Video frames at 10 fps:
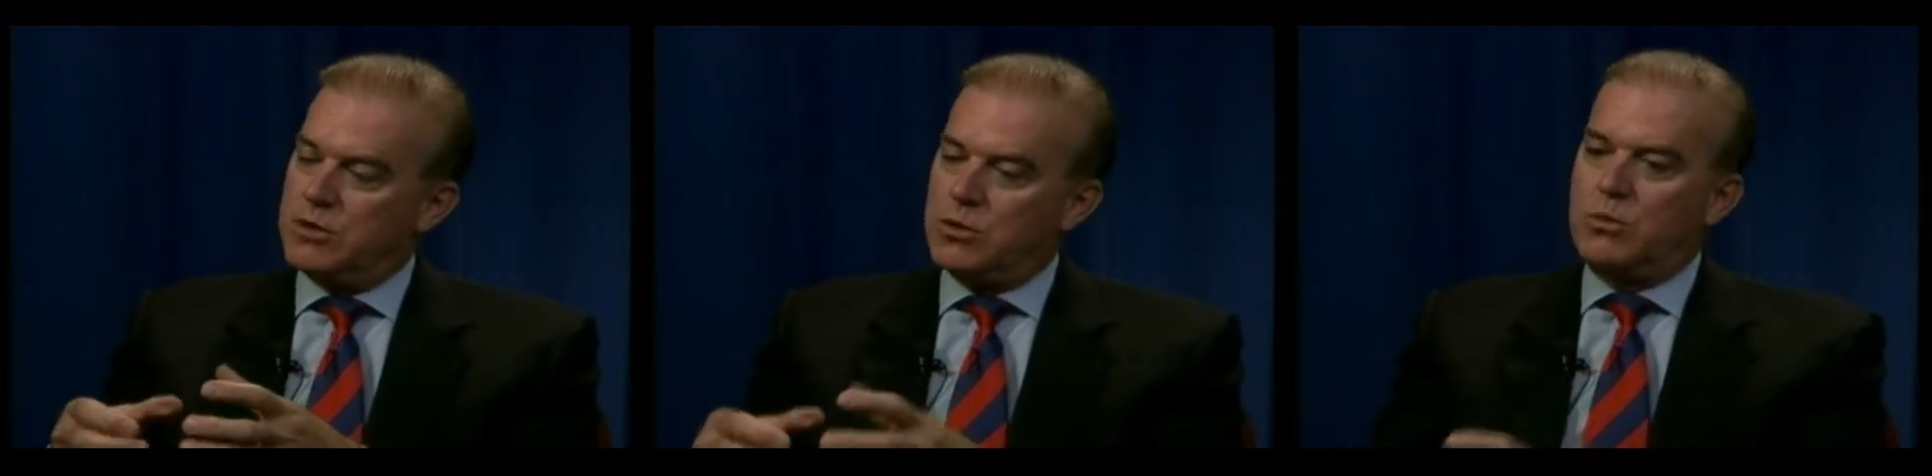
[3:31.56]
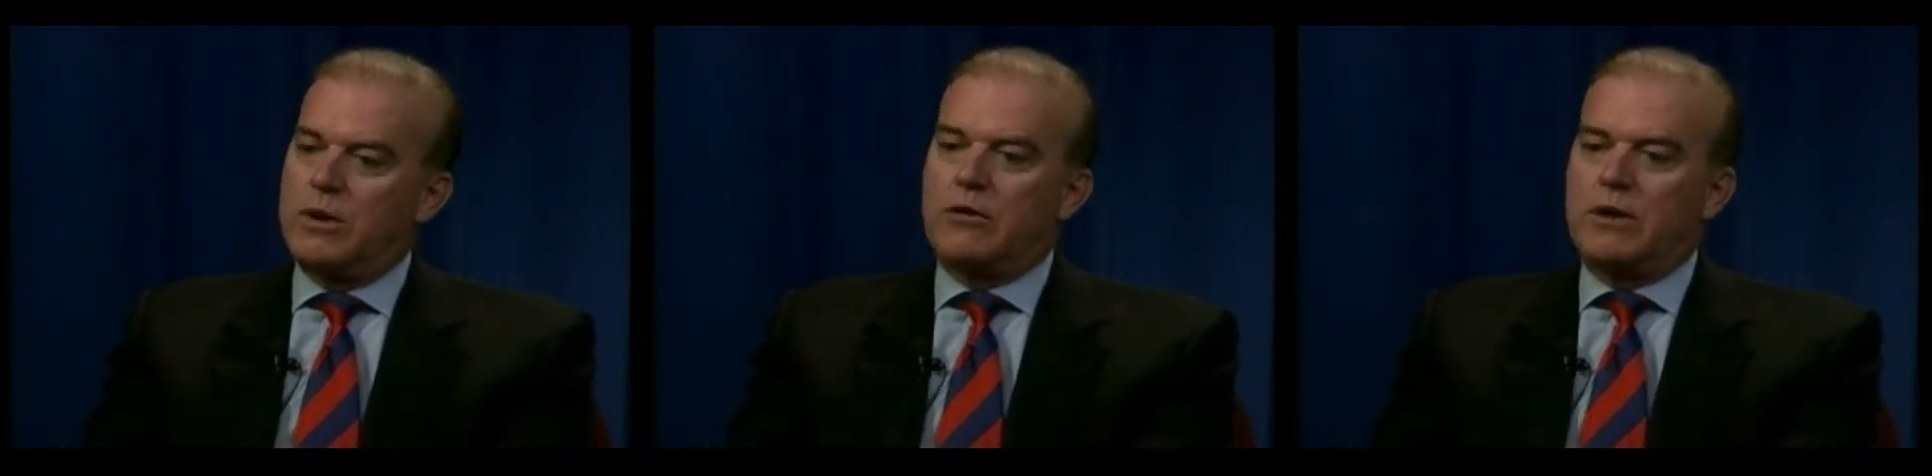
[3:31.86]

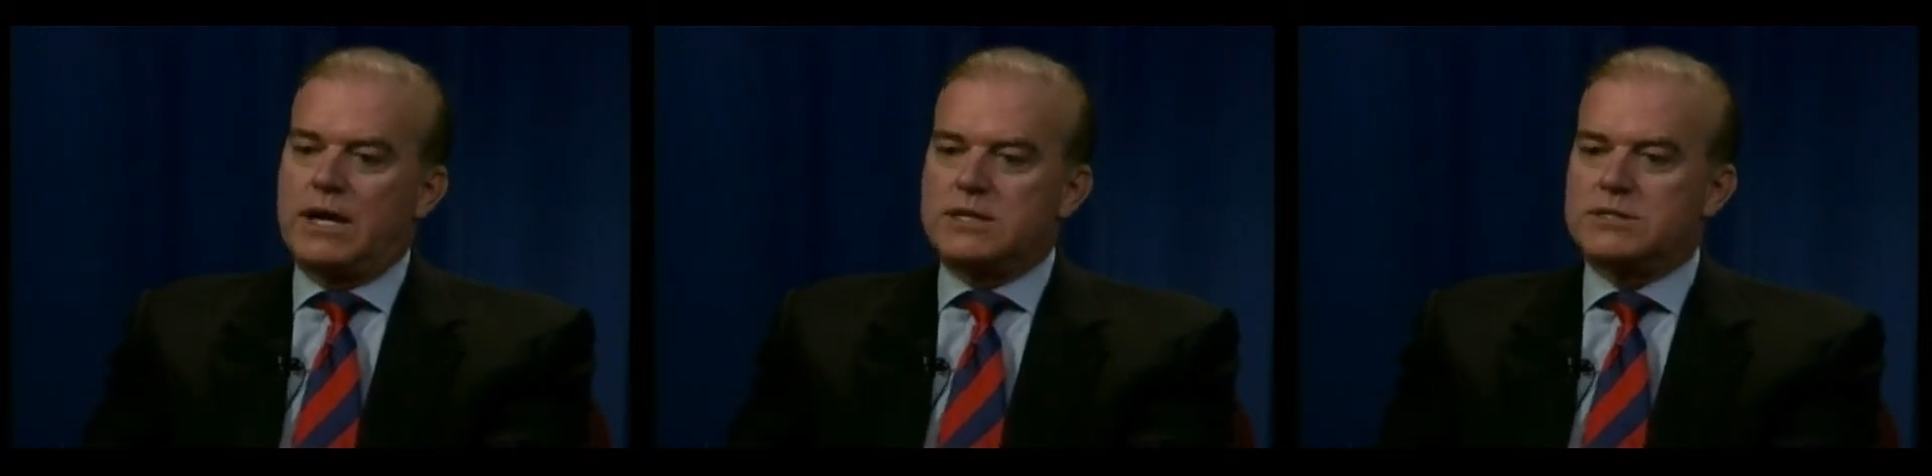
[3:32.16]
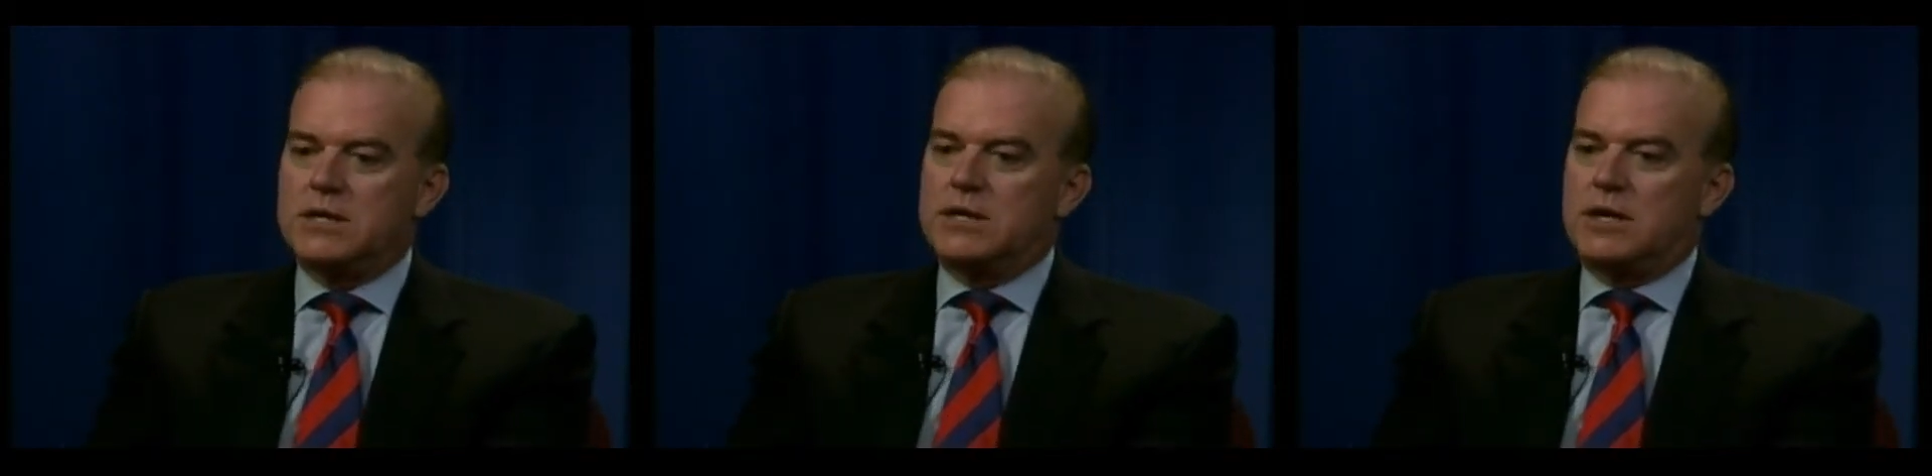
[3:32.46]

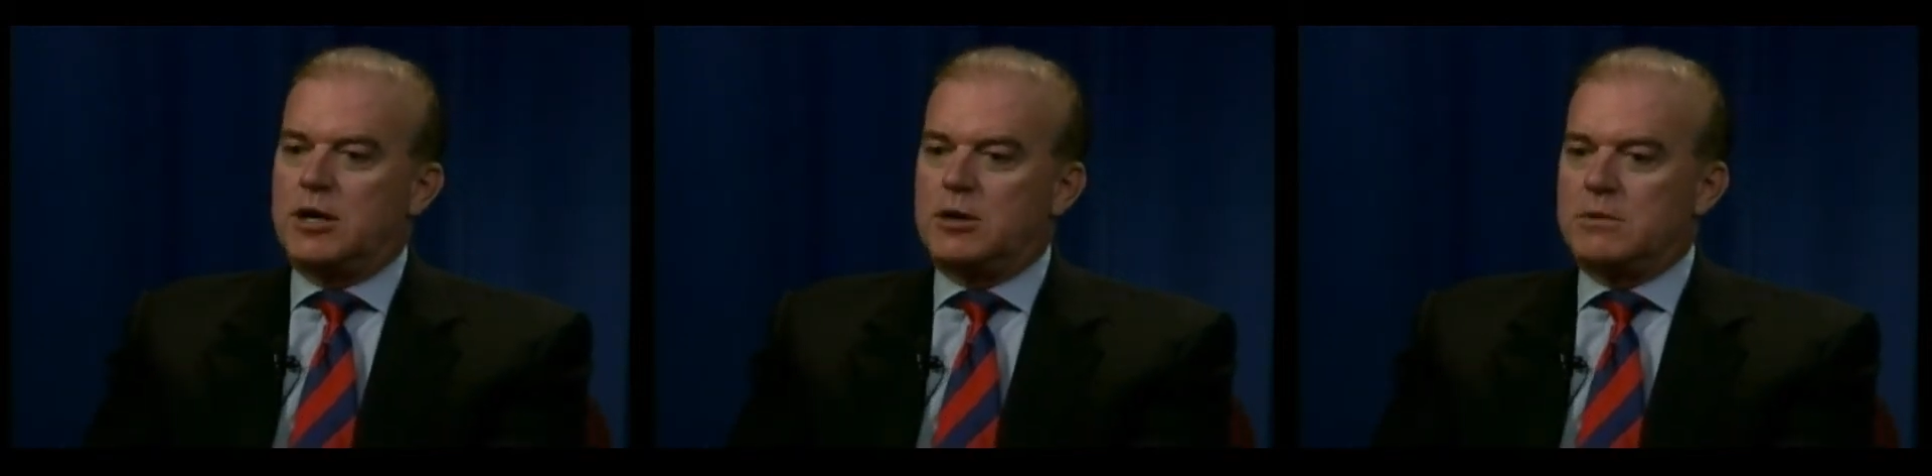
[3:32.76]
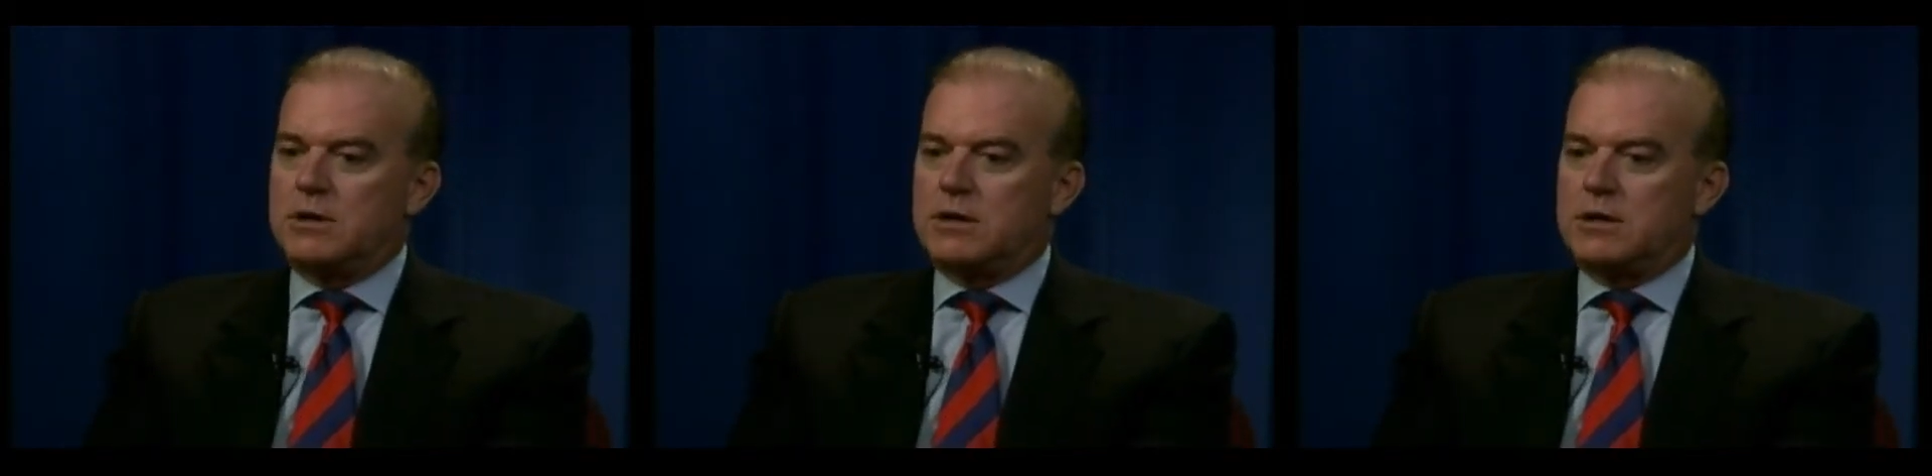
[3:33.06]
whereas
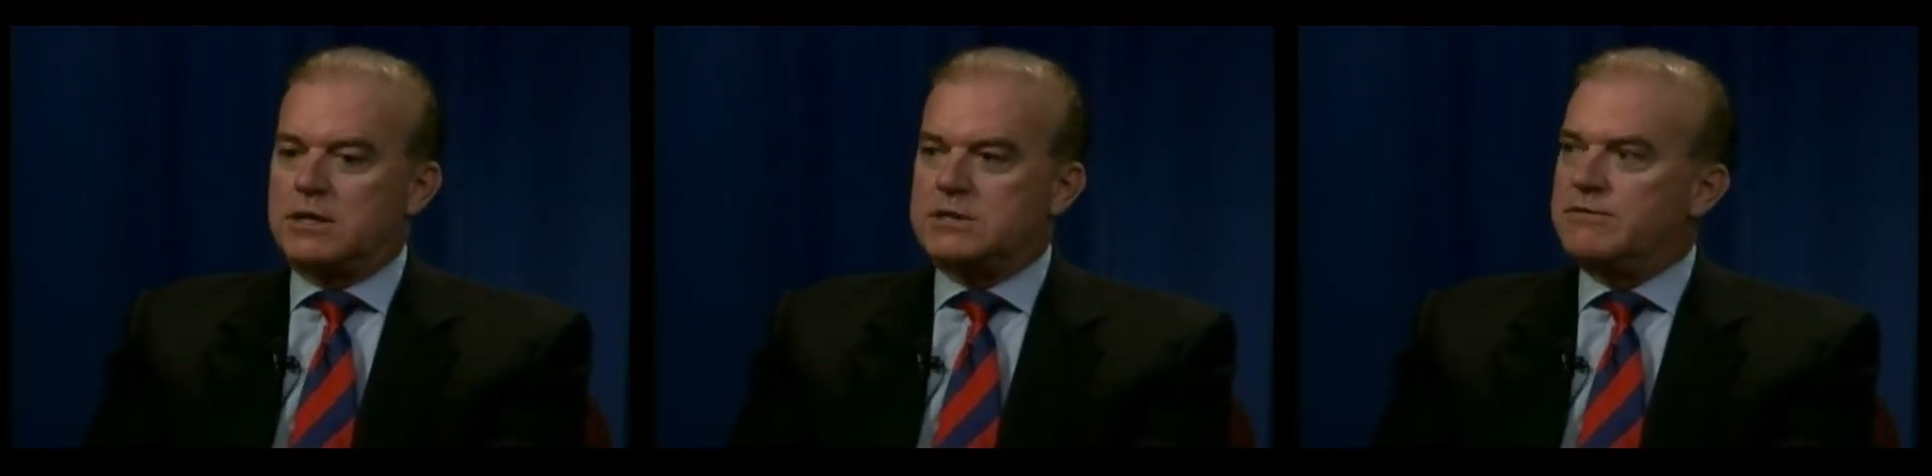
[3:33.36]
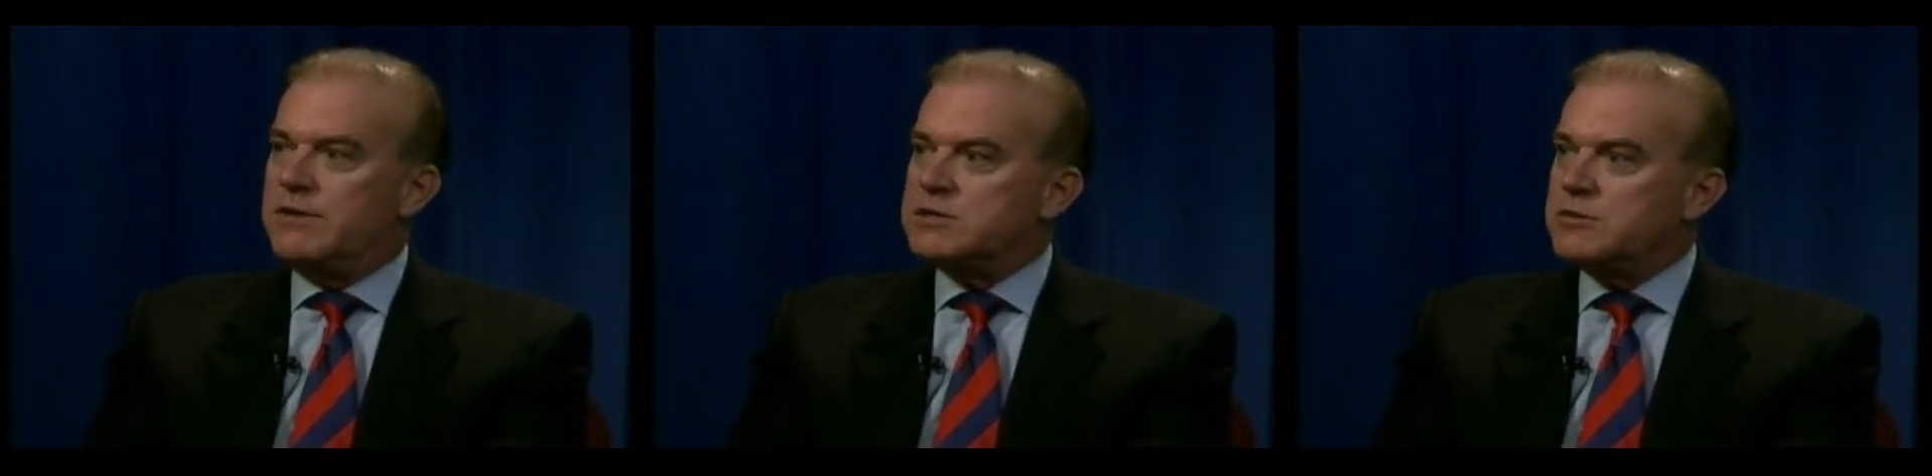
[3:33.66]
a
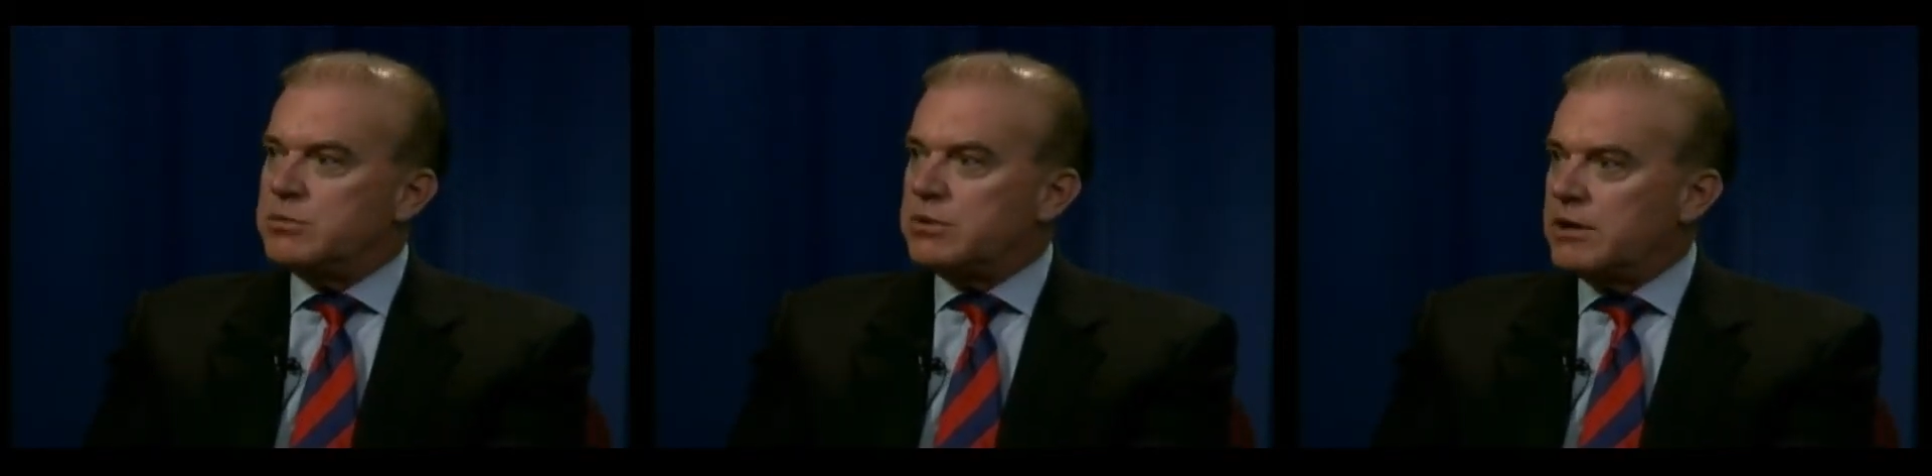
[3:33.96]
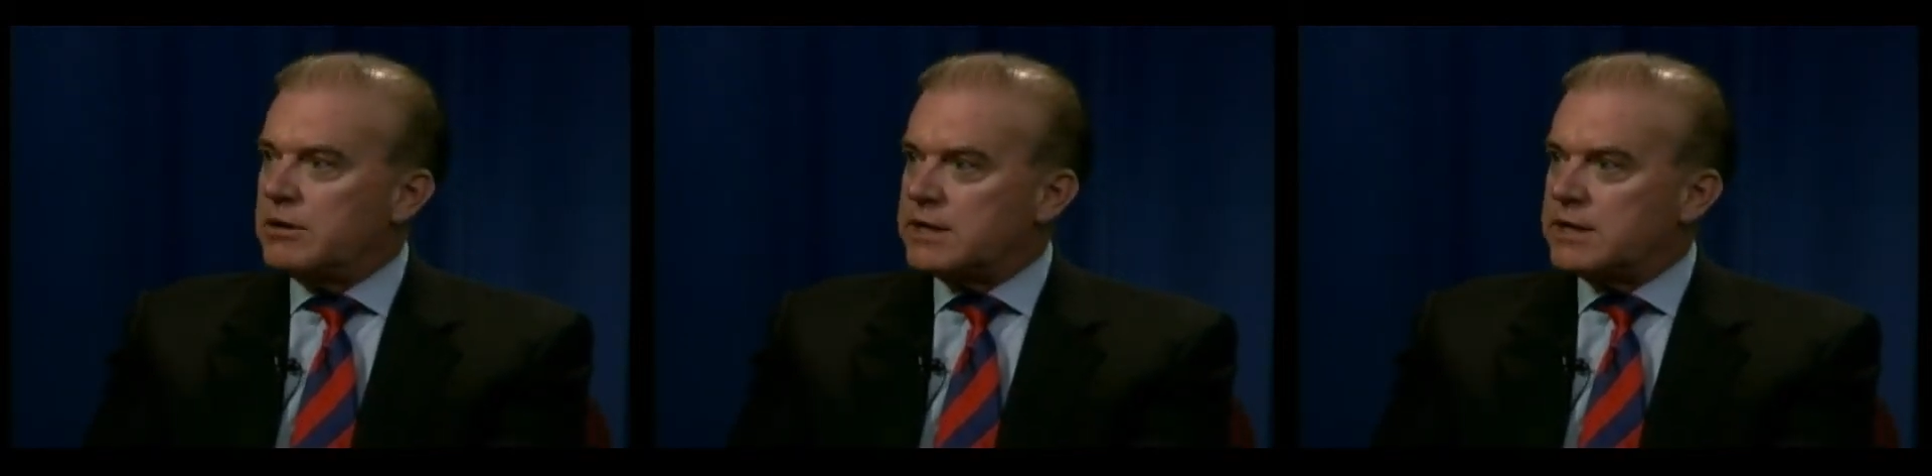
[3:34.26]
defensive player,